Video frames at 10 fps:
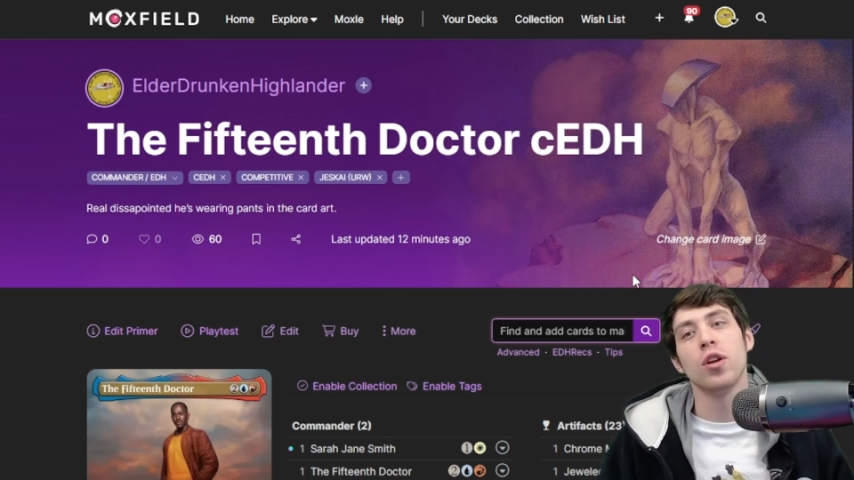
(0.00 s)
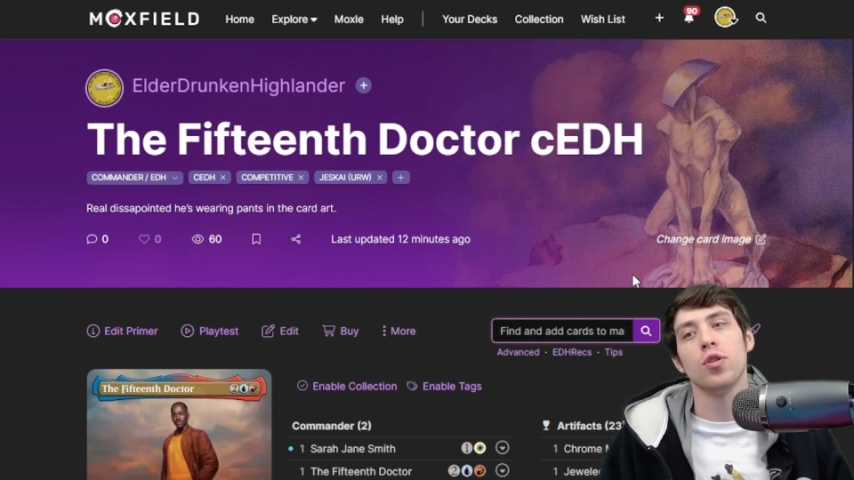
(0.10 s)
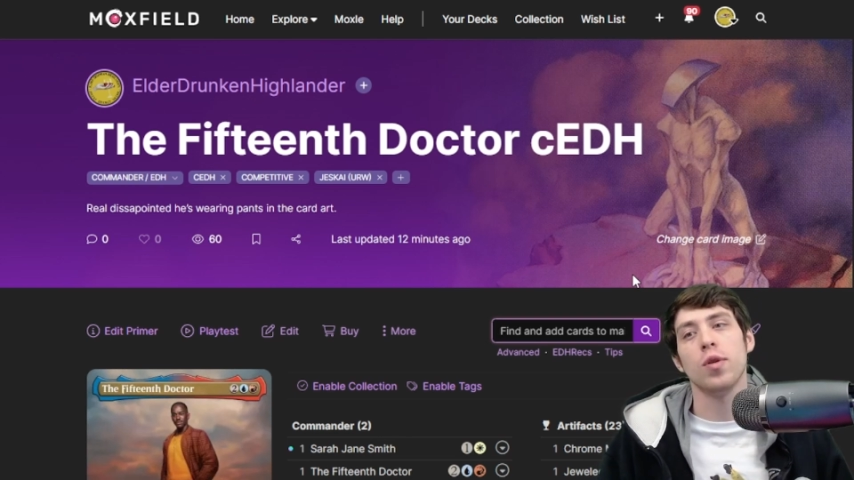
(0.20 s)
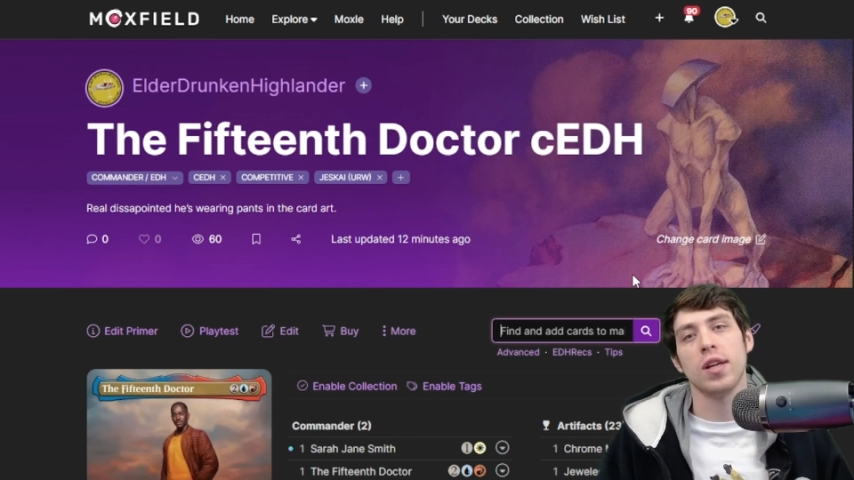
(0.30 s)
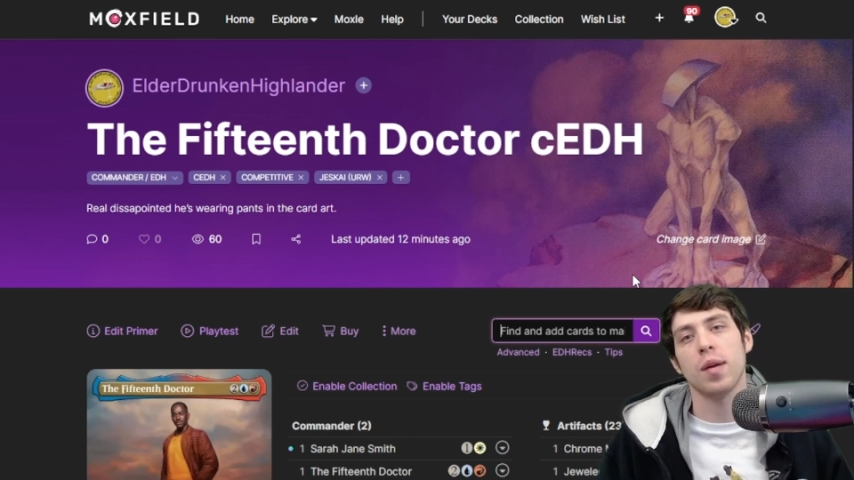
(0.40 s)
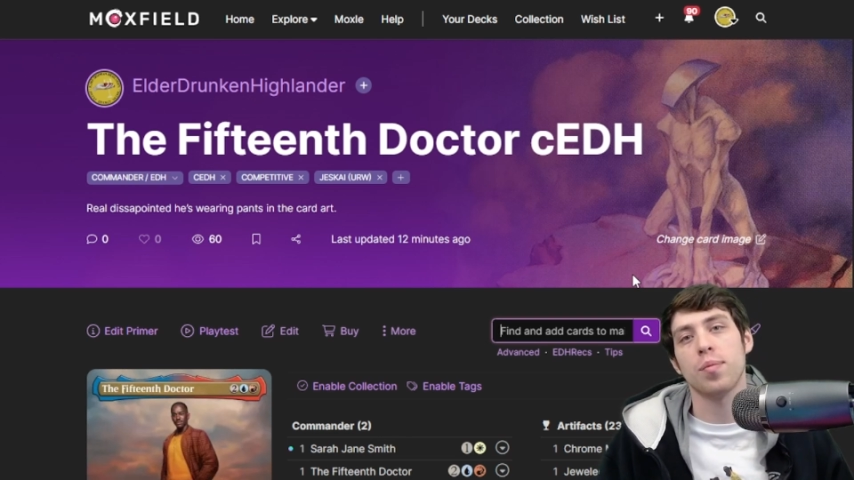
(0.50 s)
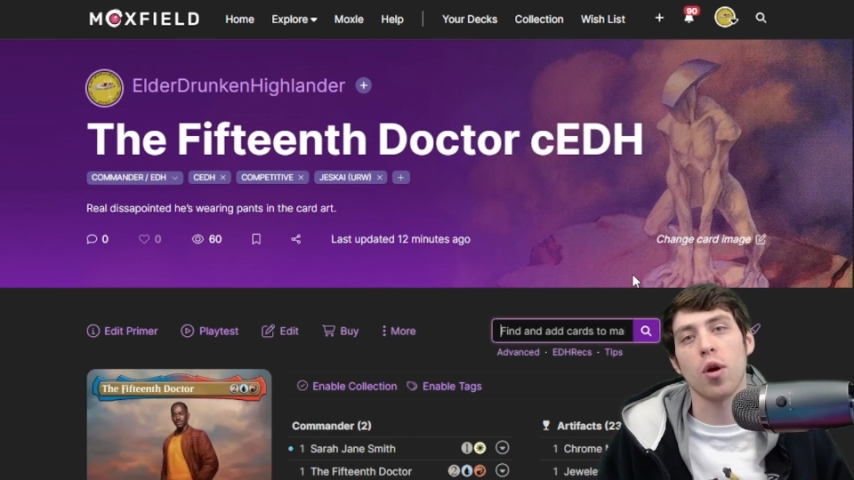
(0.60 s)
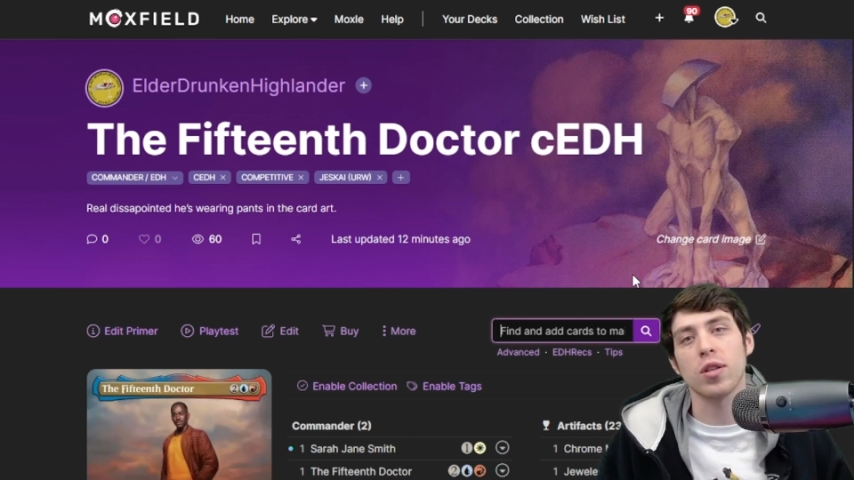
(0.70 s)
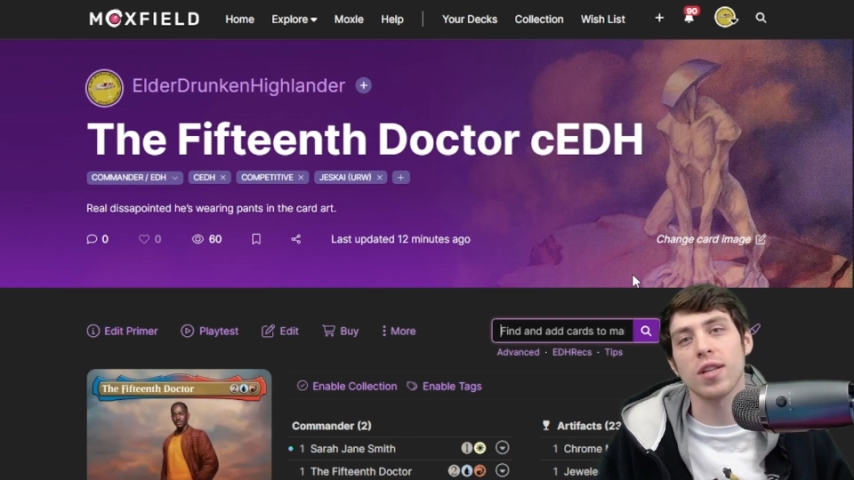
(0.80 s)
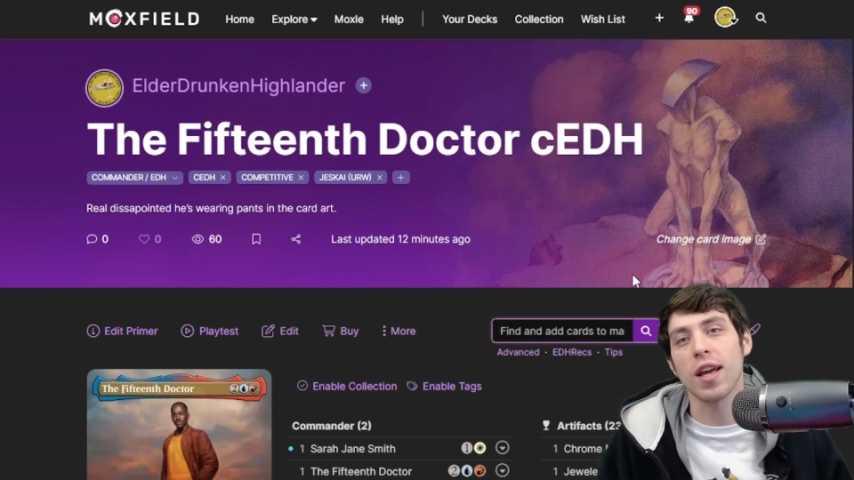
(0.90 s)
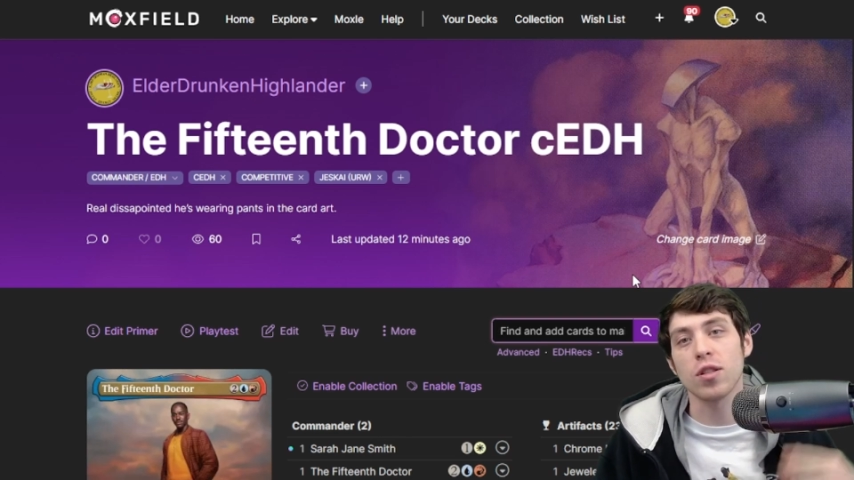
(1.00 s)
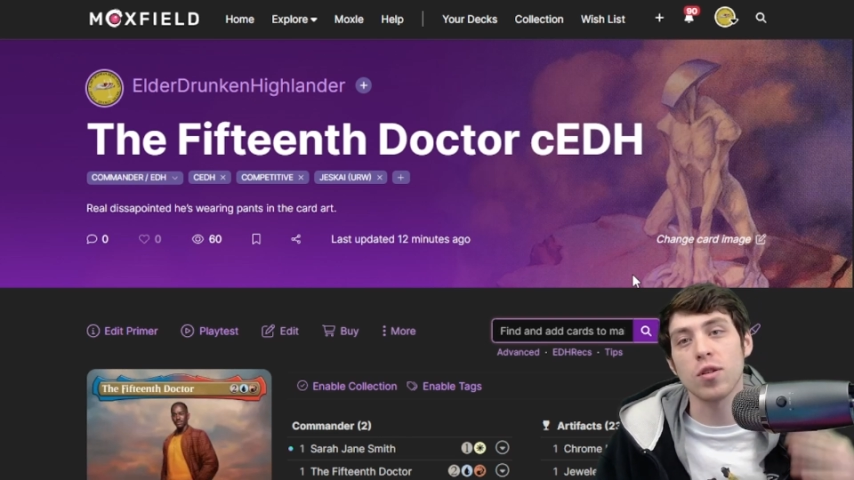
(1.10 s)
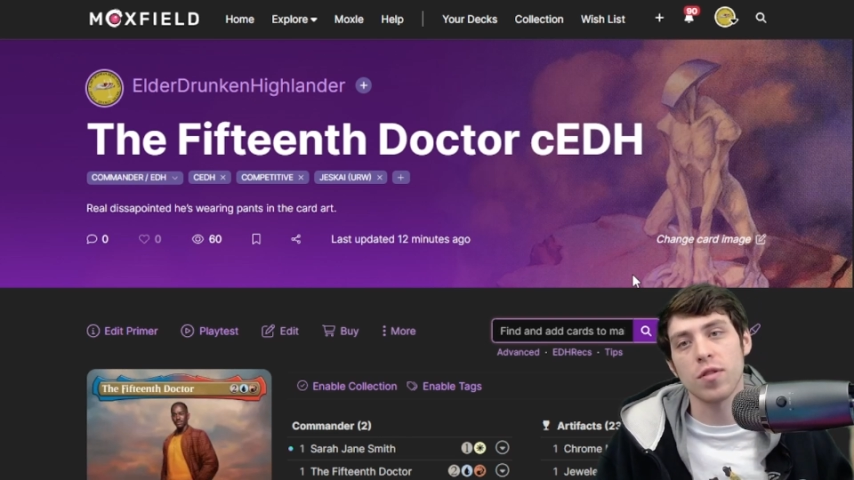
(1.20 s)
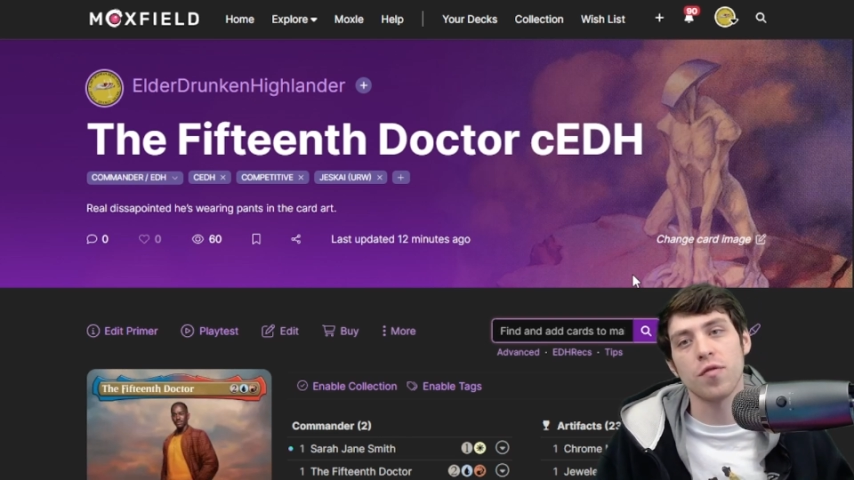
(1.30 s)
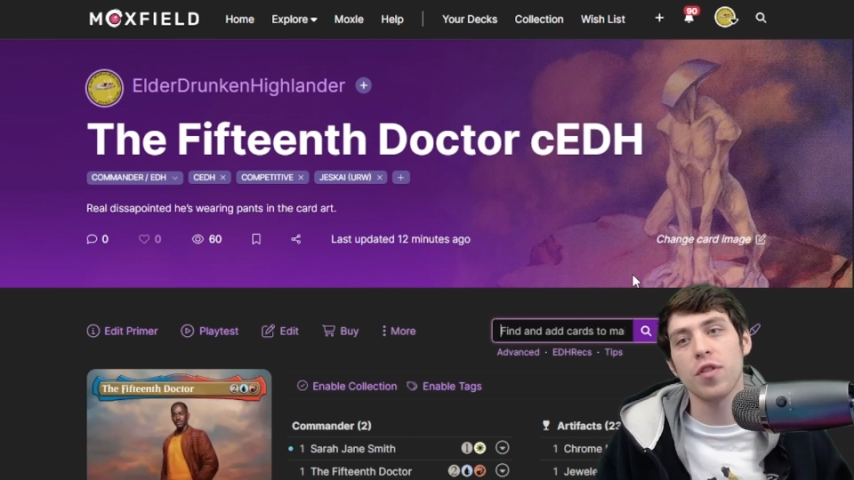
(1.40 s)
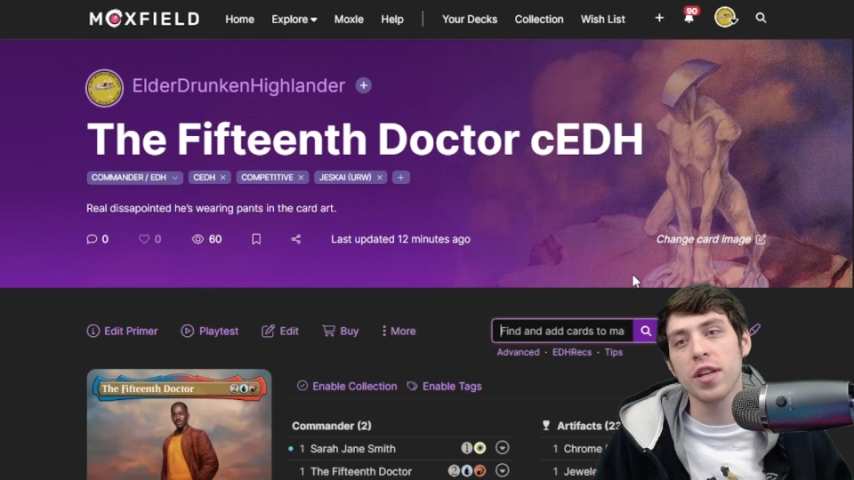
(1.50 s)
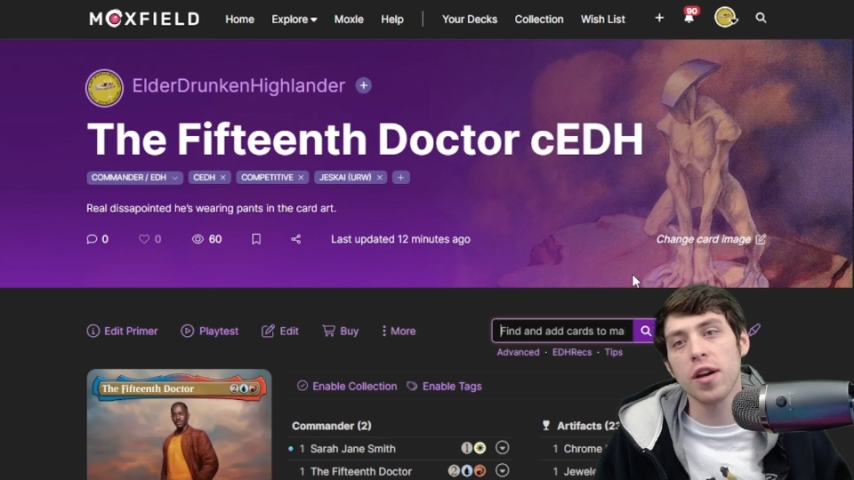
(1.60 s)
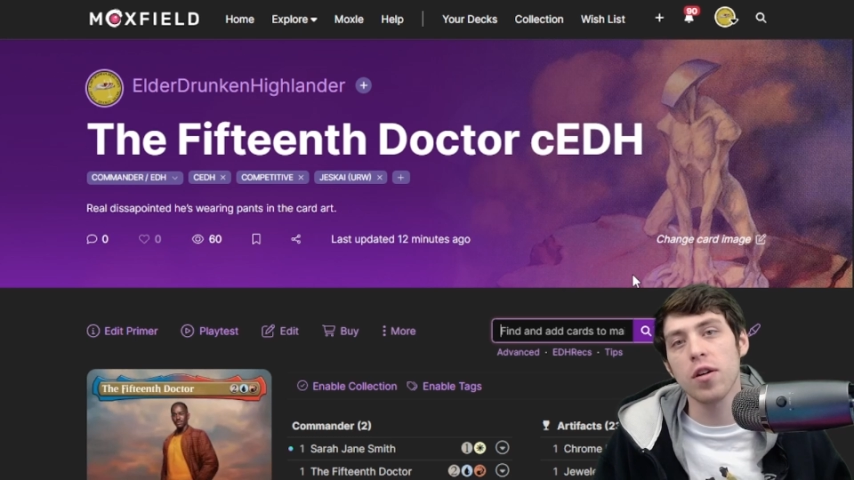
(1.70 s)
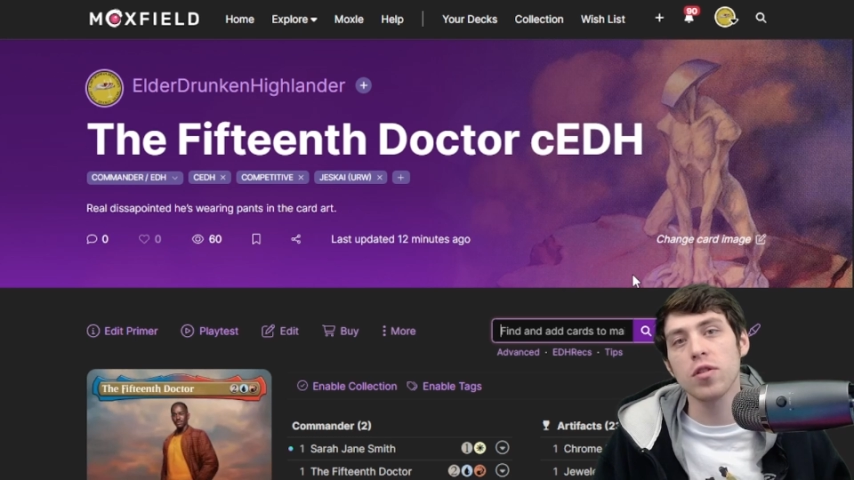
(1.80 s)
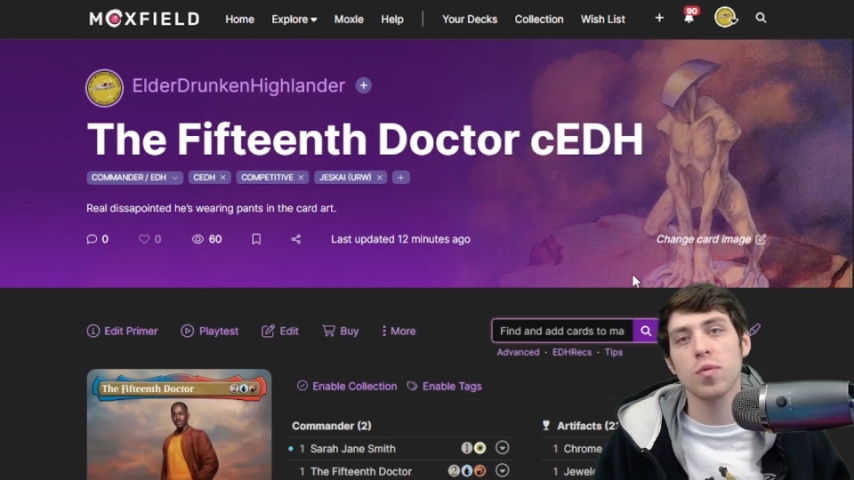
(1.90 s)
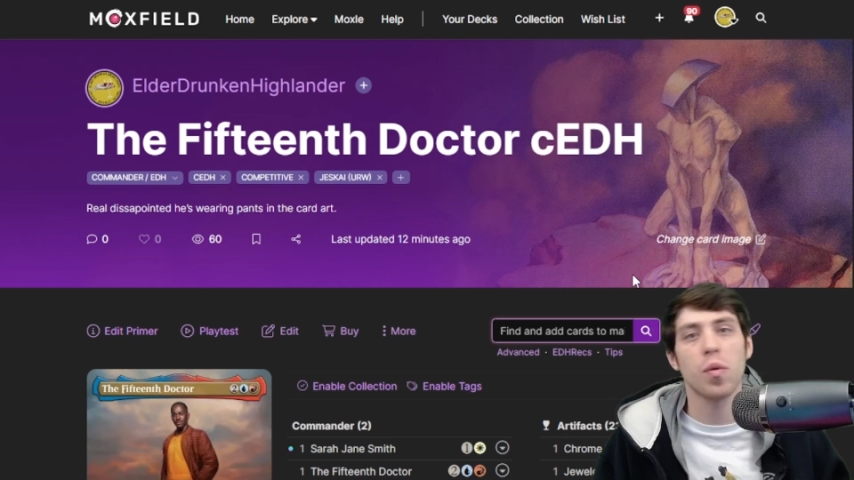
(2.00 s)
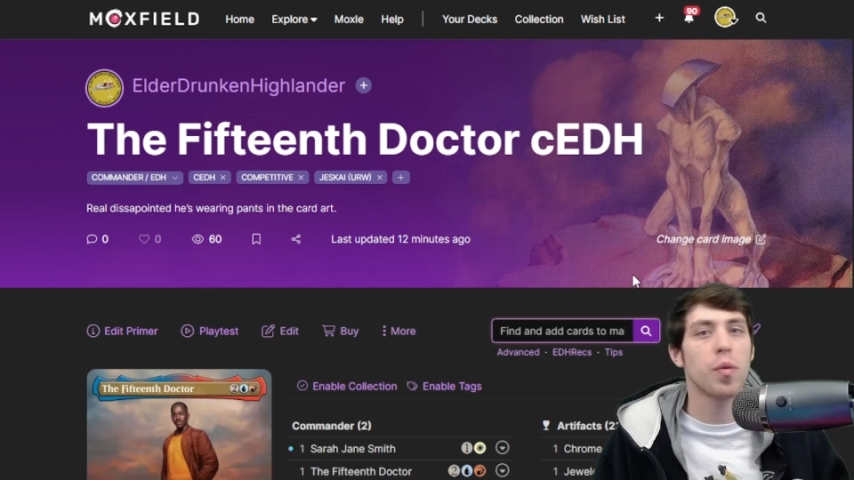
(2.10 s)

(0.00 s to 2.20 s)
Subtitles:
you can get perks like exclusive videos where